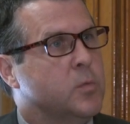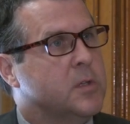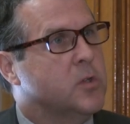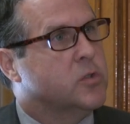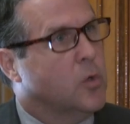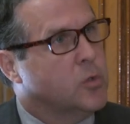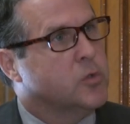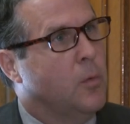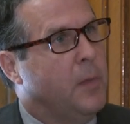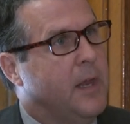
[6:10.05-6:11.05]
We did
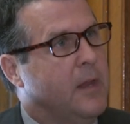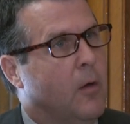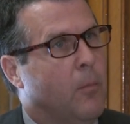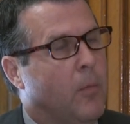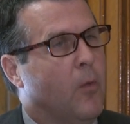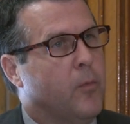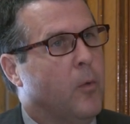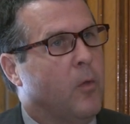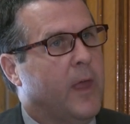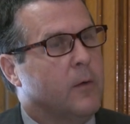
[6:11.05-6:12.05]
social media in
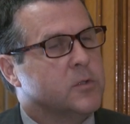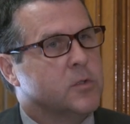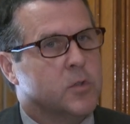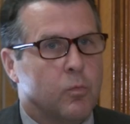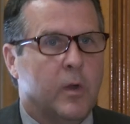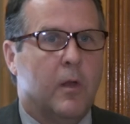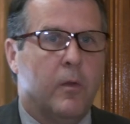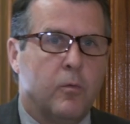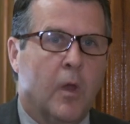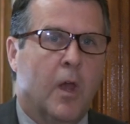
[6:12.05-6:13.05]
multiple languages to
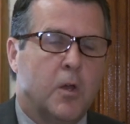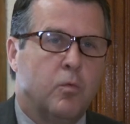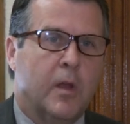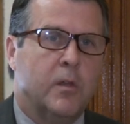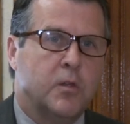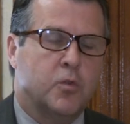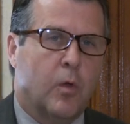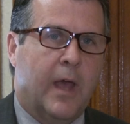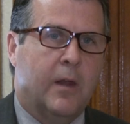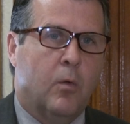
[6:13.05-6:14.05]
really, really
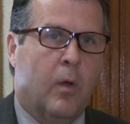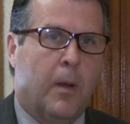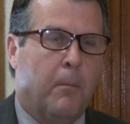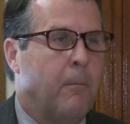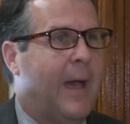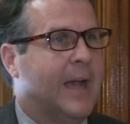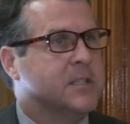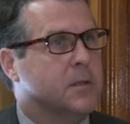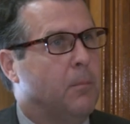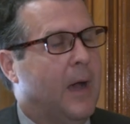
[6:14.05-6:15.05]
try to uh,
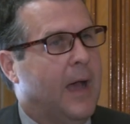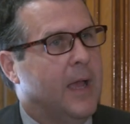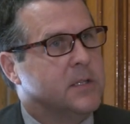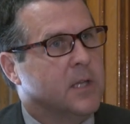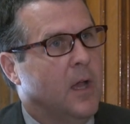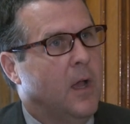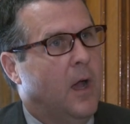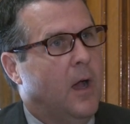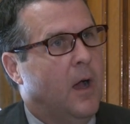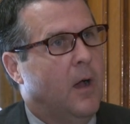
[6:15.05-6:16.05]
maximize
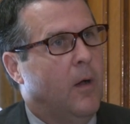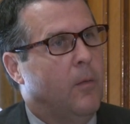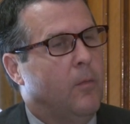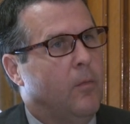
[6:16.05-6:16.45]
uh,